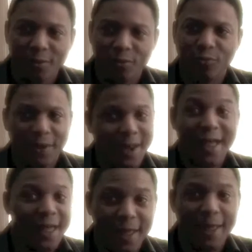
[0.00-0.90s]
do it, and
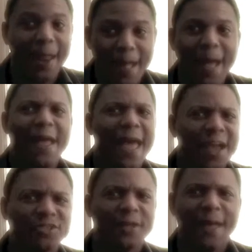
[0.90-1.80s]
I
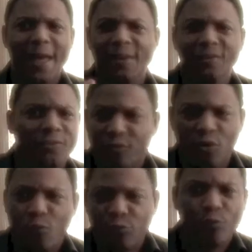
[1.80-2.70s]
actually had to
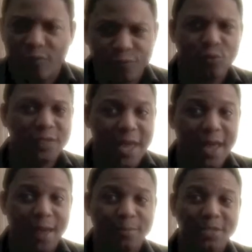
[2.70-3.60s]
go through it a few
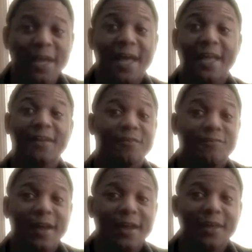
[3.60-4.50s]
times, and then
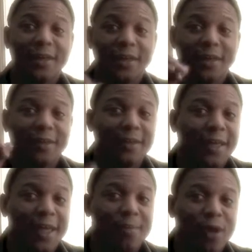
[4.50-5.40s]
finally it
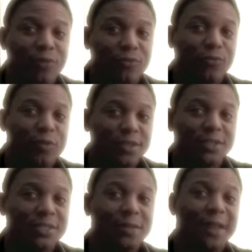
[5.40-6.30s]
came out to where it
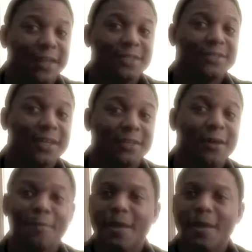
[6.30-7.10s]
just seemed like it synced up.